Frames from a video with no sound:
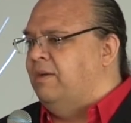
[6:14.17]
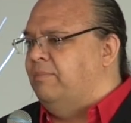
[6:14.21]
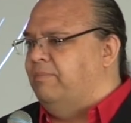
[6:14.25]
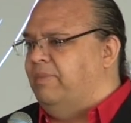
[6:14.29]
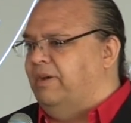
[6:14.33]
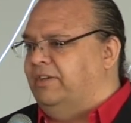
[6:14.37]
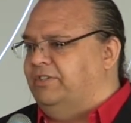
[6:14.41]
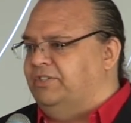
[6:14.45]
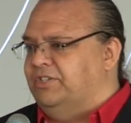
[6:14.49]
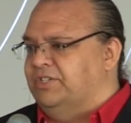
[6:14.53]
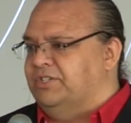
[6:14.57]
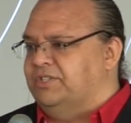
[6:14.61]

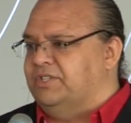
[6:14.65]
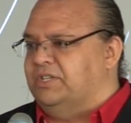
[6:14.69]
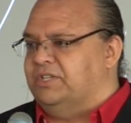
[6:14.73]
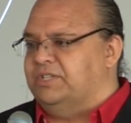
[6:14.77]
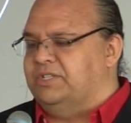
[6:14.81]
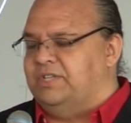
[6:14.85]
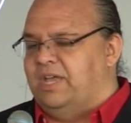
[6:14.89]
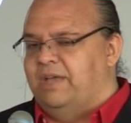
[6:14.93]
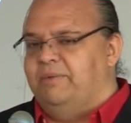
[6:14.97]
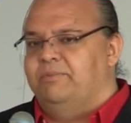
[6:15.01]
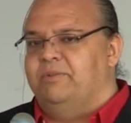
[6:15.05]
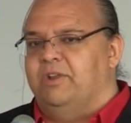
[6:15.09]
by just
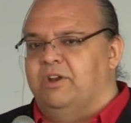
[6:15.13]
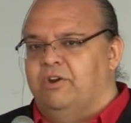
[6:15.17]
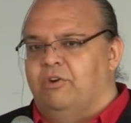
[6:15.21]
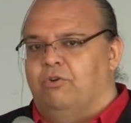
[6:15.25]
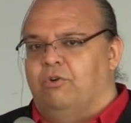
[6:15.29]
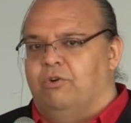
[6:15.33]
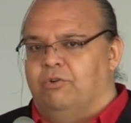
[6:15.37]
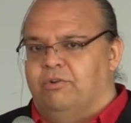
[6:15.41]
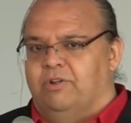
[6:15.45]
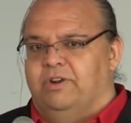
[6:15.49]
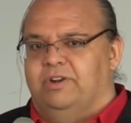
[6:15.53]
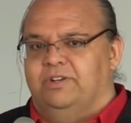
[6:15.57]
accepting
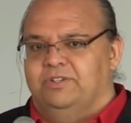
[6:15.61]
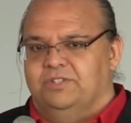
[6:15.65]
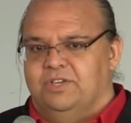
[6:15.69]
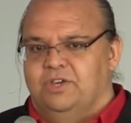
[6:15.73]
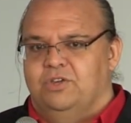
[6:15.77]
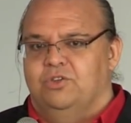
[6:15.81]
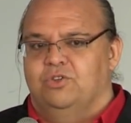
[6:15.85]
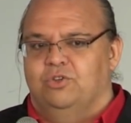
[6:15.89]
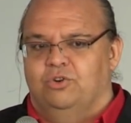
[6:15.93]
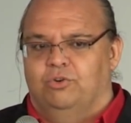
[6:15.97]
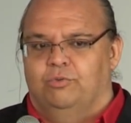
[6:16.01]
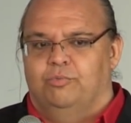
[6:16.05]
our
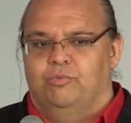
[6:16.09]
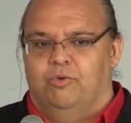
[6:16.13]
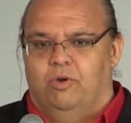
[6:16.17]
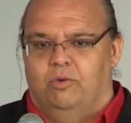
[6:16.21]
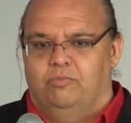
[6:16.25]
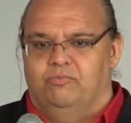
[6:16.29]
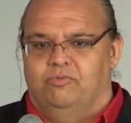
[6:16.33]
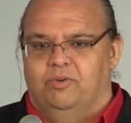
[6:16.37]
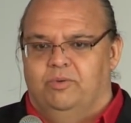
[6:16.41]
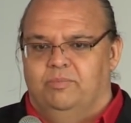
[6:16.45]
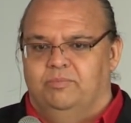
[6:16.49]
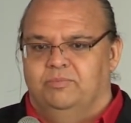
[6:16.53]
organizational
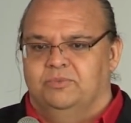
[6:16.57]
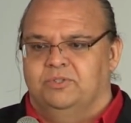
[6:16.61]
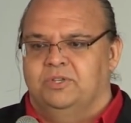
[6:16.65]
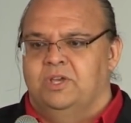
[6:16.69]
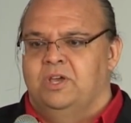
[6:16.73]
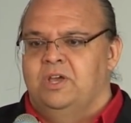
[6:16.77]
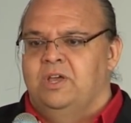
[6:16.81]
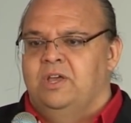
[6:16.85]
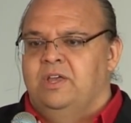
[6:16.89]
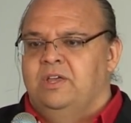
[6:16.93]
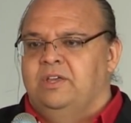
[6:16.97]
problems,